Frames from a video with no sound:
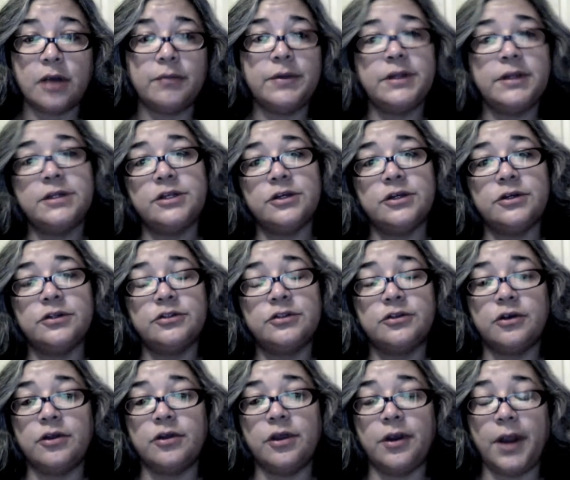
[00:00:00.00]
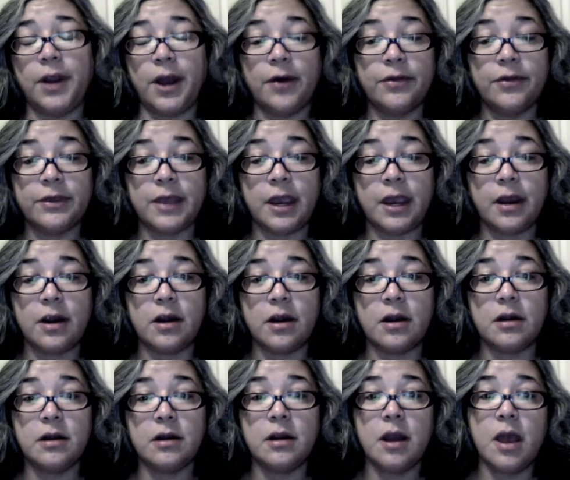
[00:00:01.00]
reduced, or their health
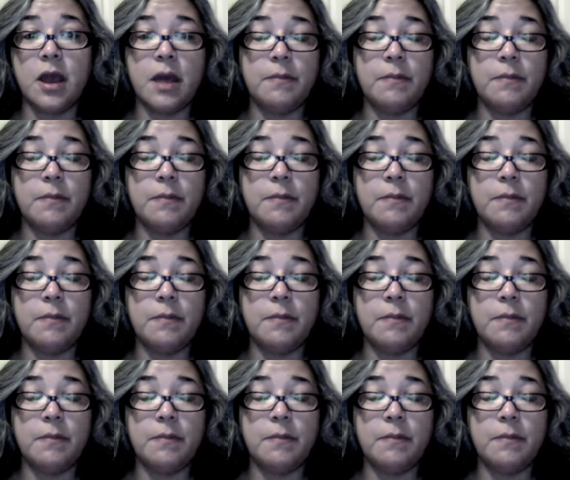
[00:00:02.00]
care